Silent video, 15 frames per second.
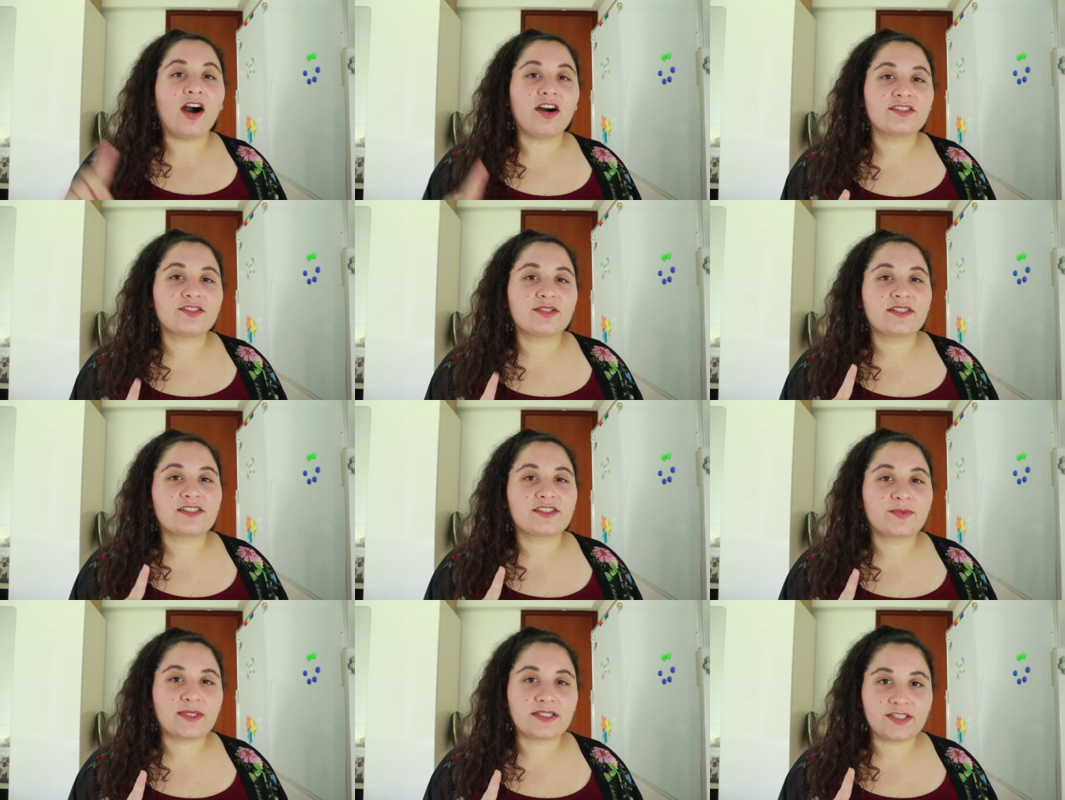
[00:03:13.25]
Also, I
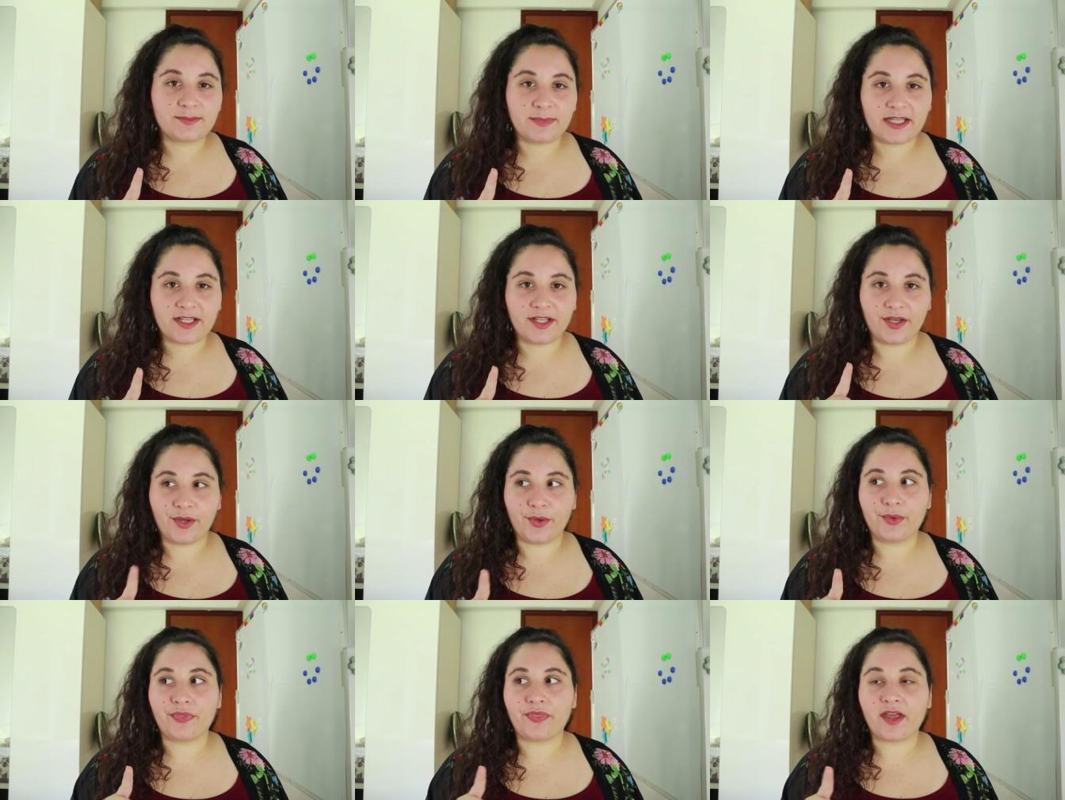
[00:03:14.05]
just want to make a
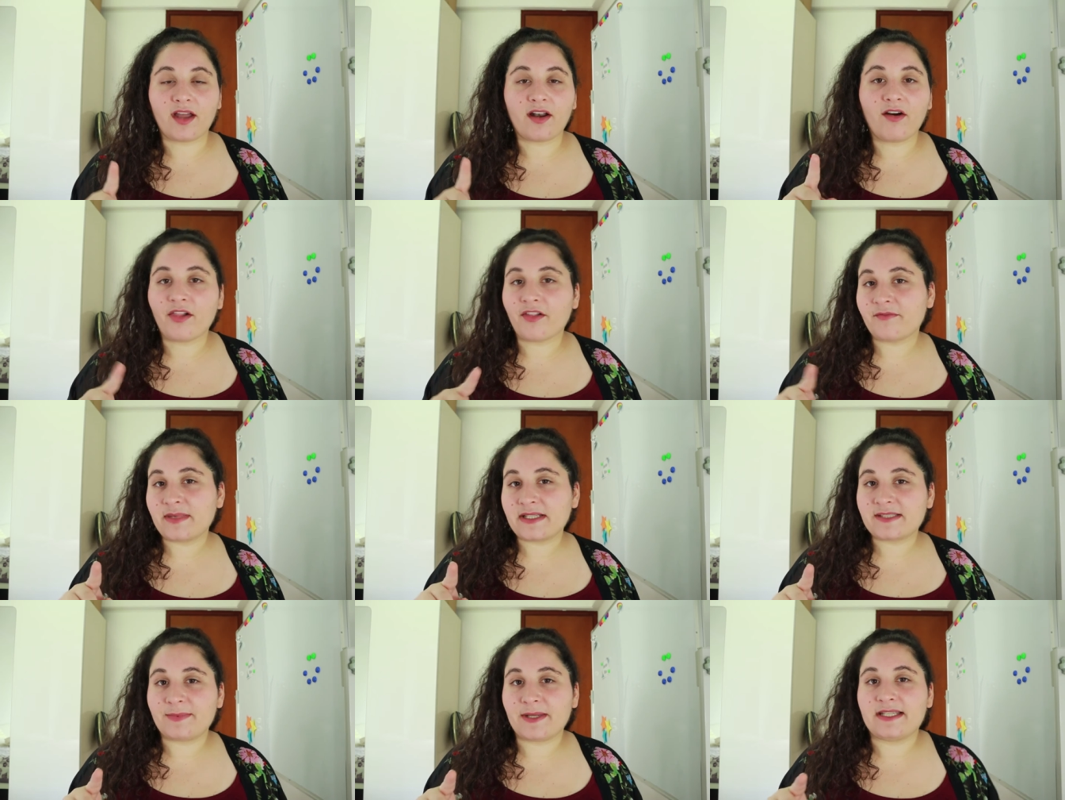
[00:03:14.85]
note that all of
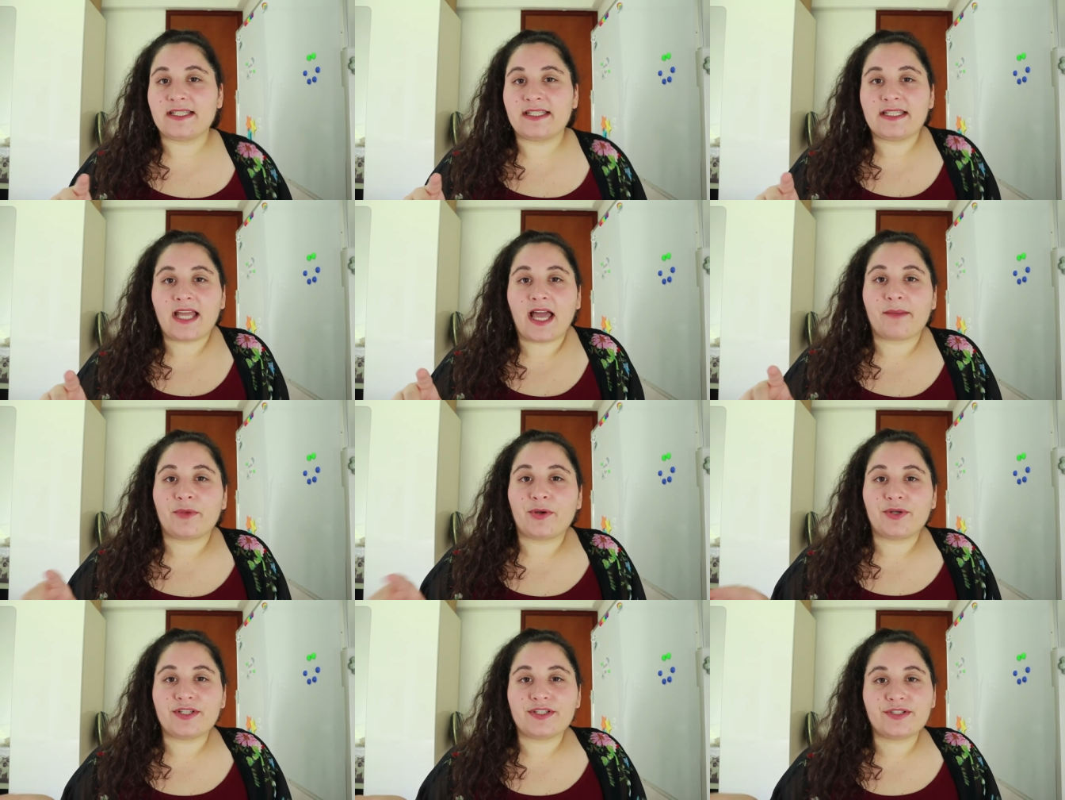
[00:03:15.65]
my spending, I'm
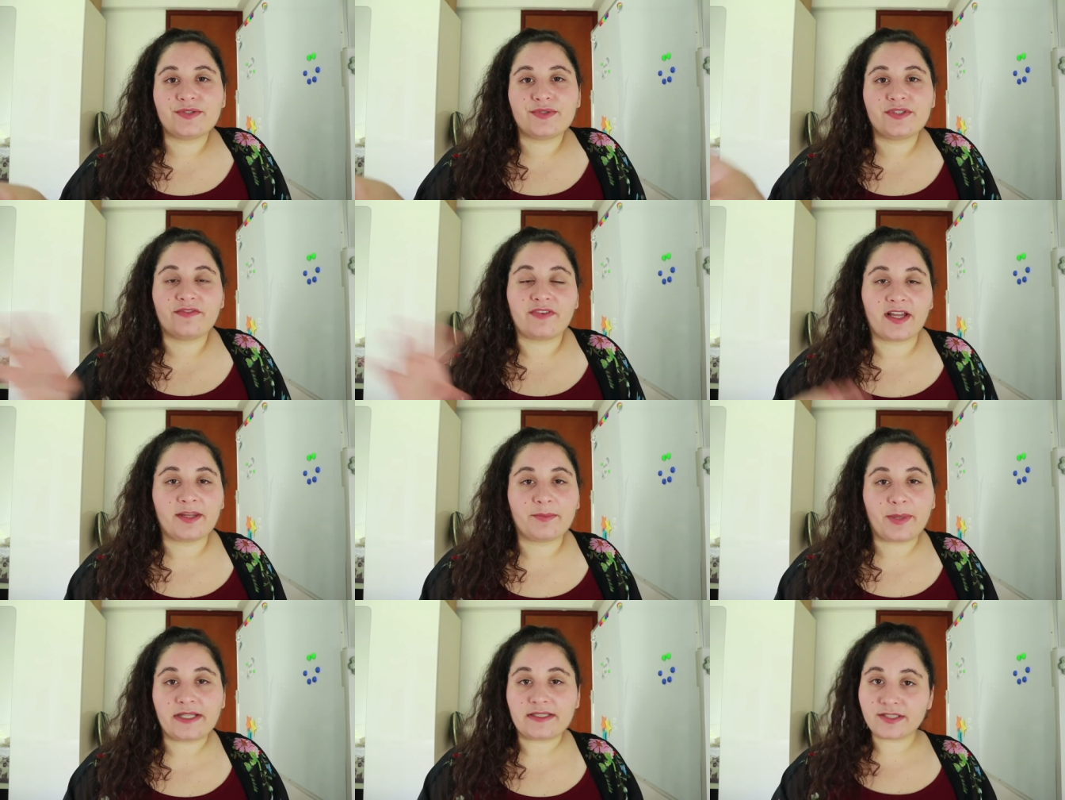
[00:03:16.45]
going to divide
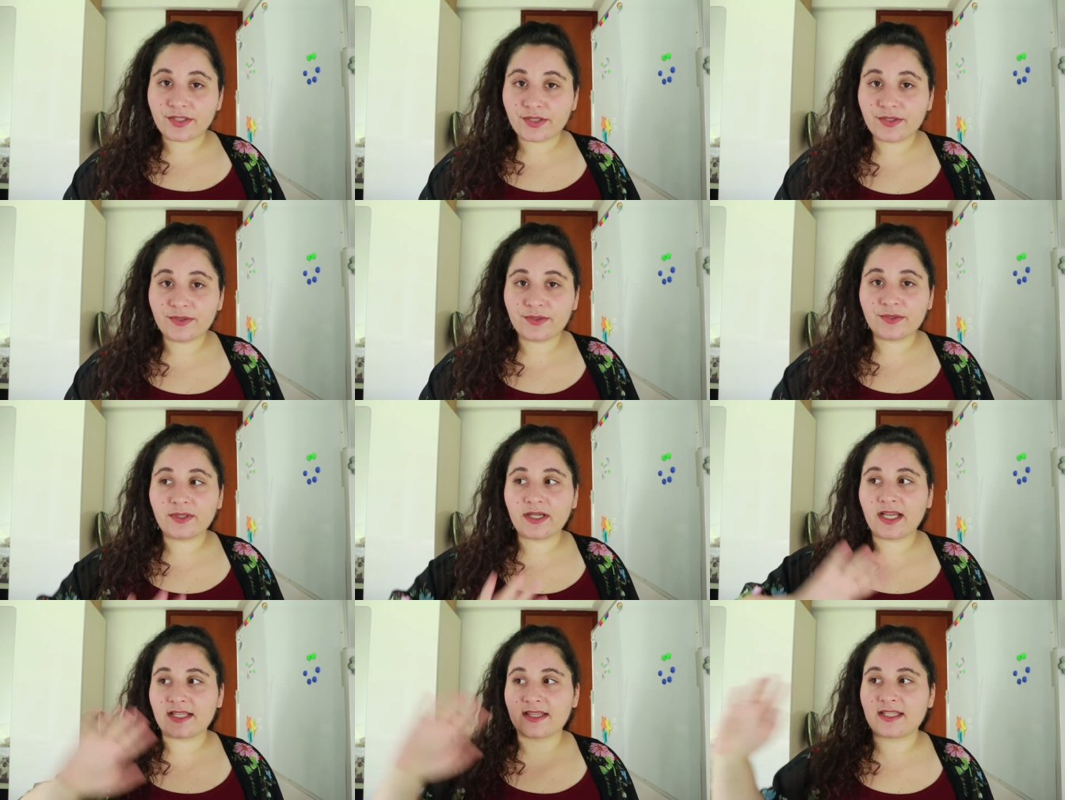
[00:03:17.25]
it by two
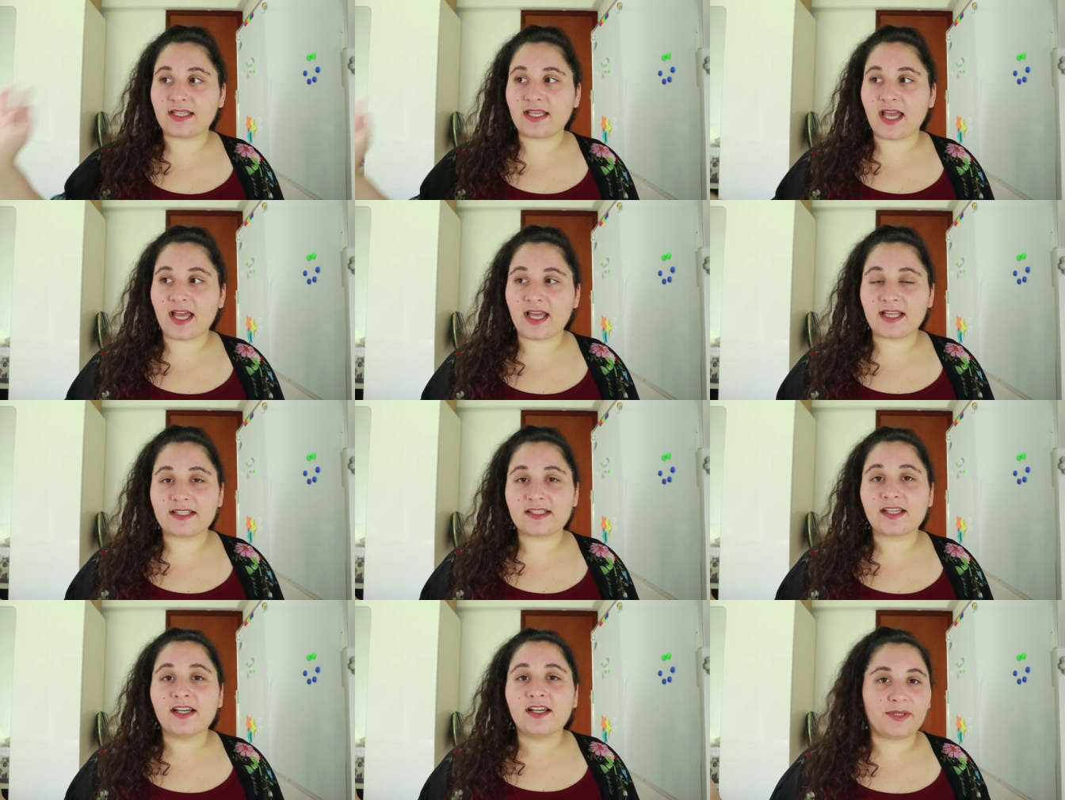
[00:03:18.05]
at the
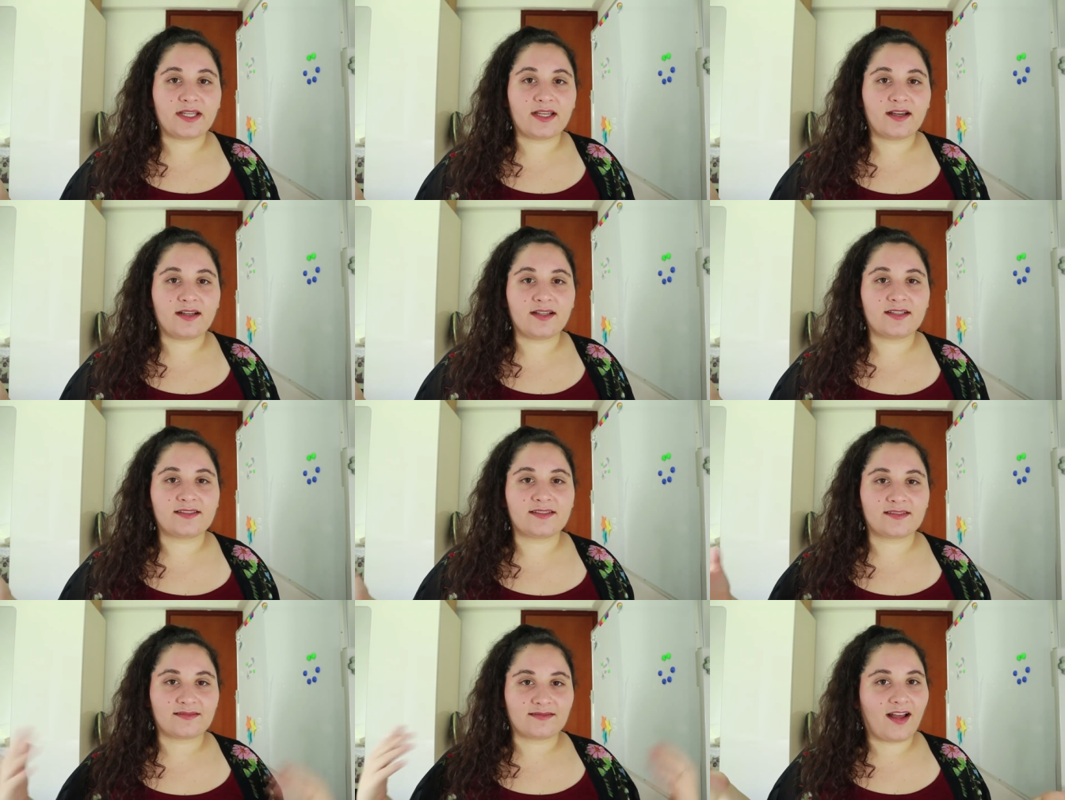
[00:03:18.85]
end
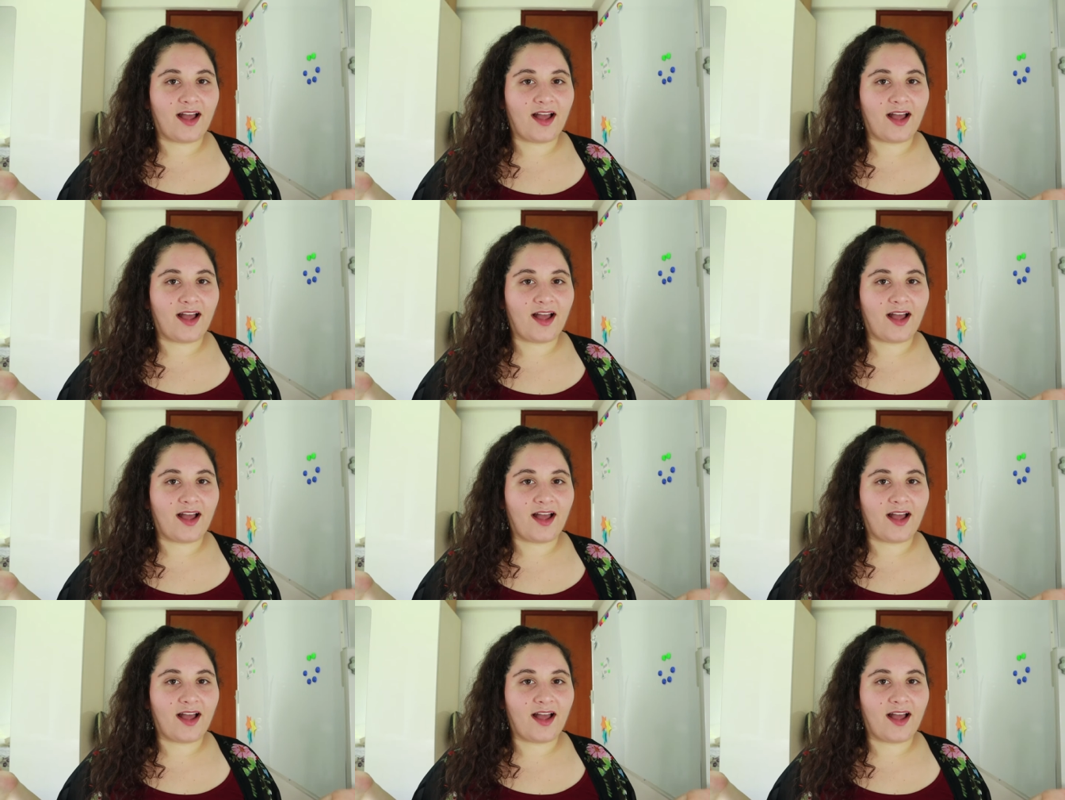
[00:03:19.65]
because